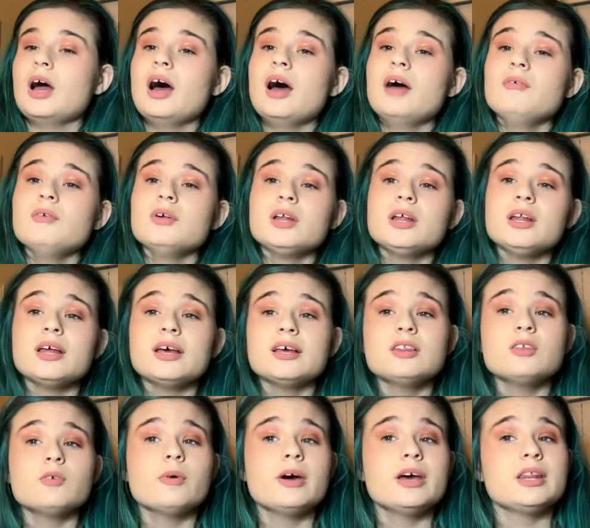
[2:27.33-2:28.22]
really
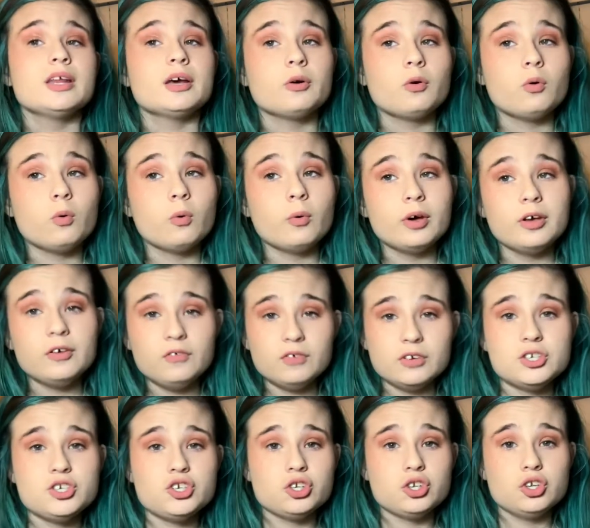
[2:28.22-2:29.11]
like the way that koi
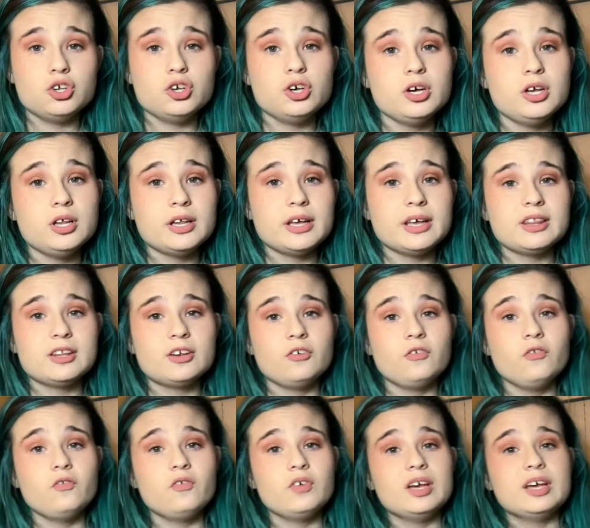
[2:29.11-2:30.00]
fish look, like their
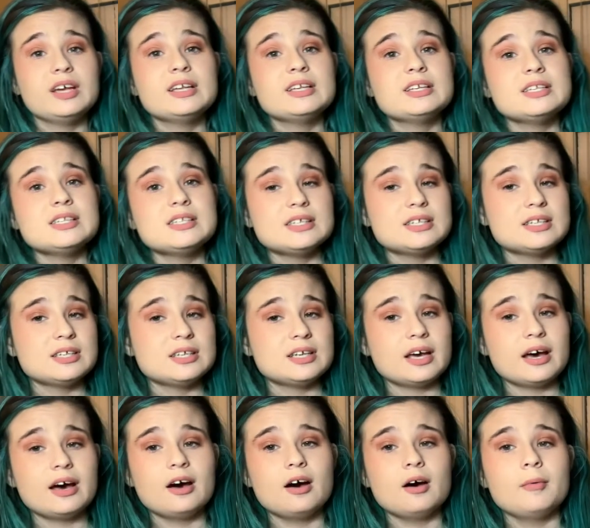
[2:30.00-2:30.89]
fins,
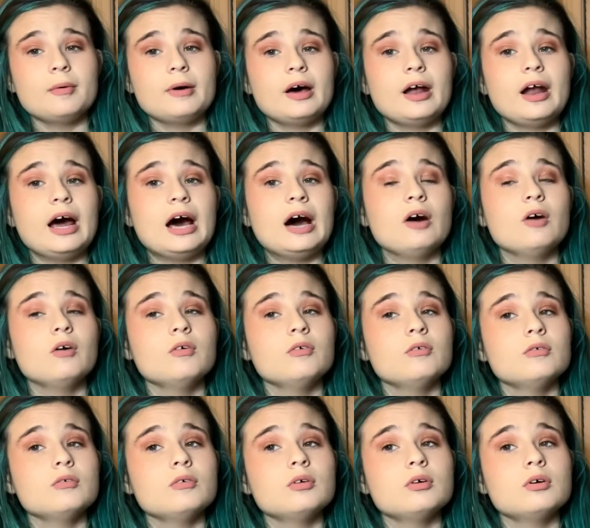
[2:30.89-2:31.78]
about how,
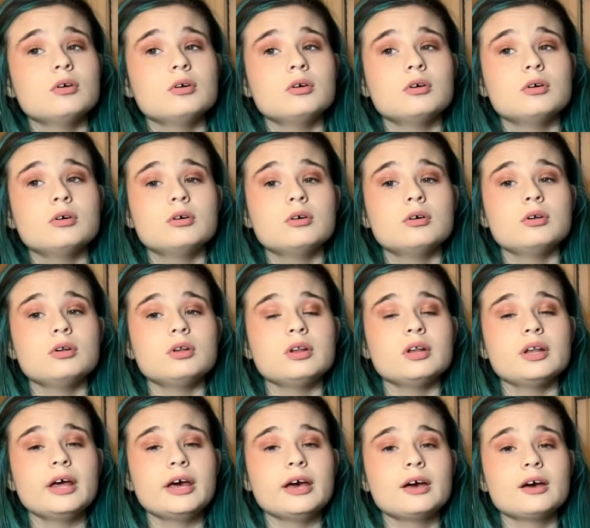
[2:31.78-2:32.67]

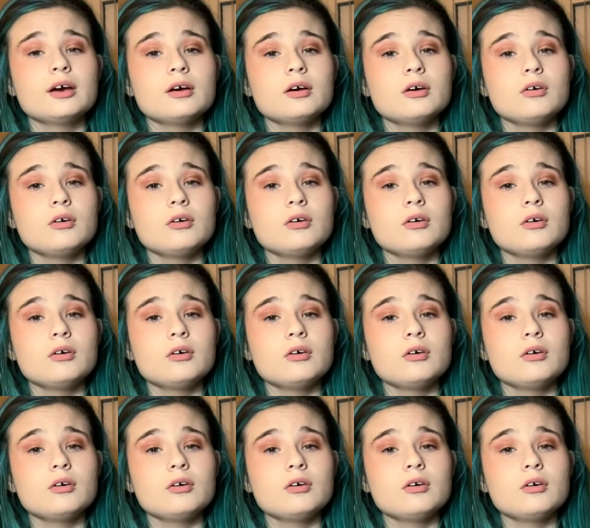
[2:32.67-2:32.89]
like,